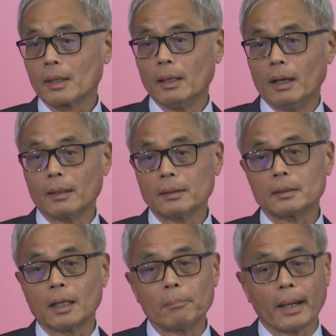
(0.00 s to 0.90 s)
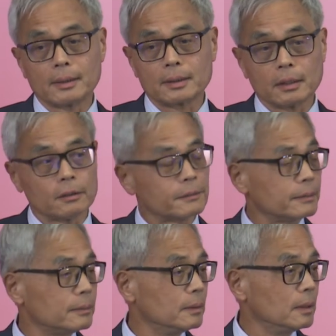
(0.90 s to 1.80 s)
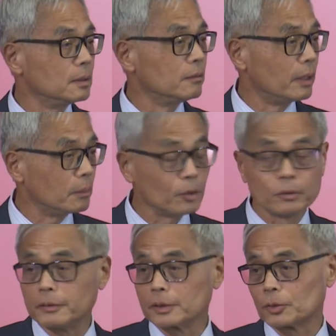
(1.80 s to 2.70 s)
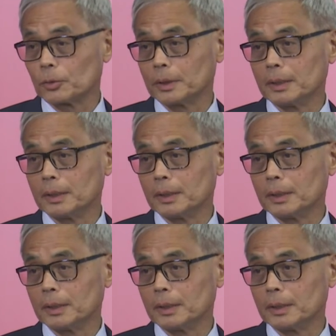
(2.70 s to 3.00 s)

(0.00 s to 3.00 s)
I think that by itself is a very beautiful story.